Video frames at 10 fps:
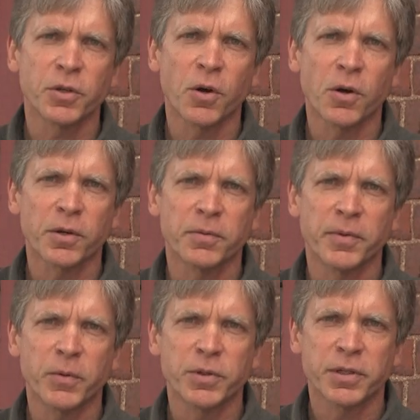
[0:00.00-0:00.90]
talk.
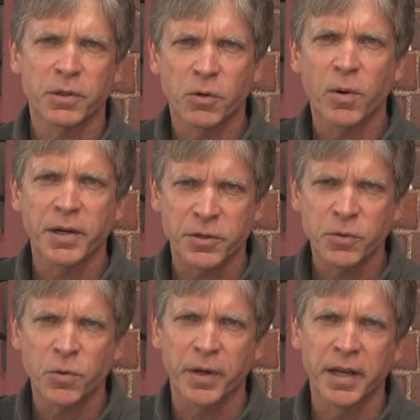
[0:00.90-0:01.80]
They would tell quite a
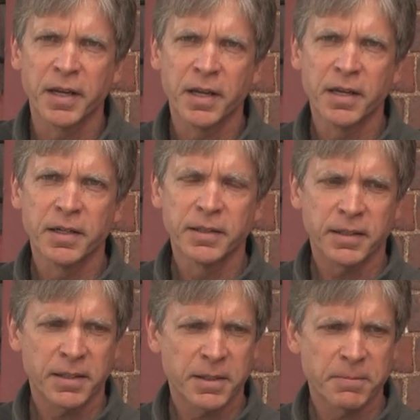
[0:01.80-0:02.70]
story.
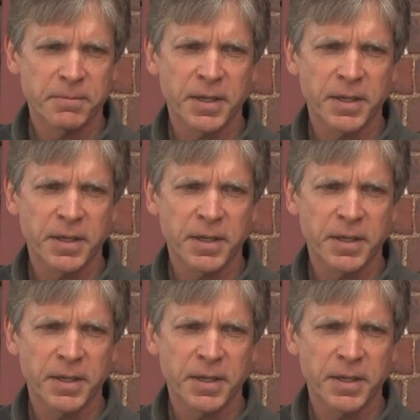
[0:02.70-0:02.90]
Um,